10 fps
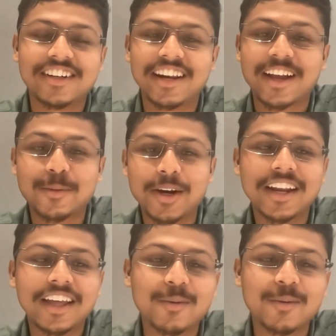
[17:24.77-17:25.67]

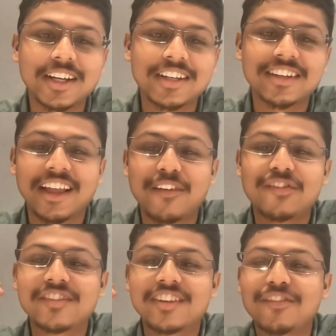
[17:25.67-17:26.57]
recommend anyone,
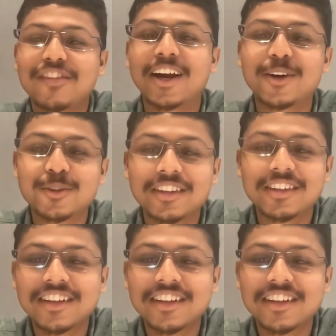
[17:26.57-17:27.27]
if they had to